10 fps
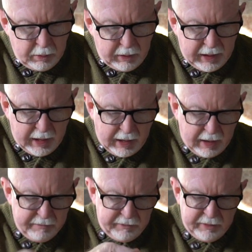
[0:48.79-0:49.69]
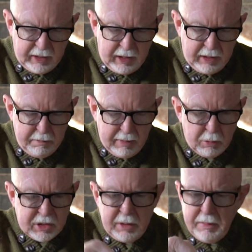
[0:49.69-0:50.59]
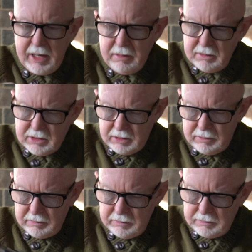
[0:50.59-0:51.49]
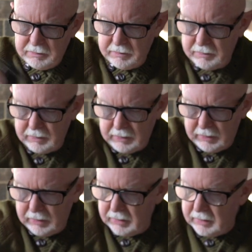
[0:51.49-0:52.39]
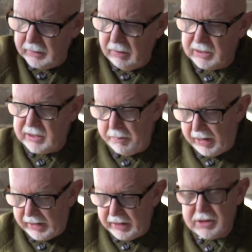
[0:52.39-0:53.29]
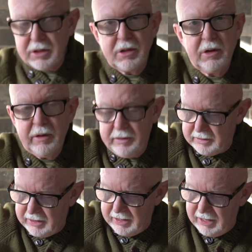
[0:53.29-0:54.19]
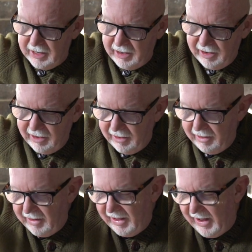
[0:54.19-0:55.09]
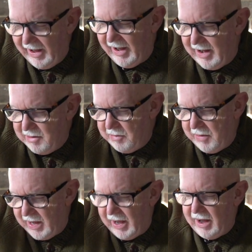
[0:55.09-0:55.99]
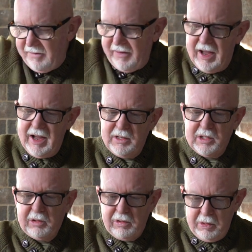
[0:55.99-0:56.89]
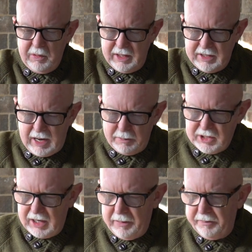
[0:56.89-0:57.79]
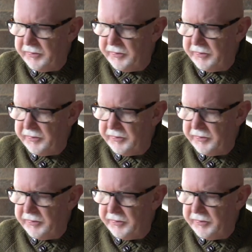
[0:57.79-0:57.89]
We have the multi-mount, nicely packaged as you can see. And we have our screw adapter.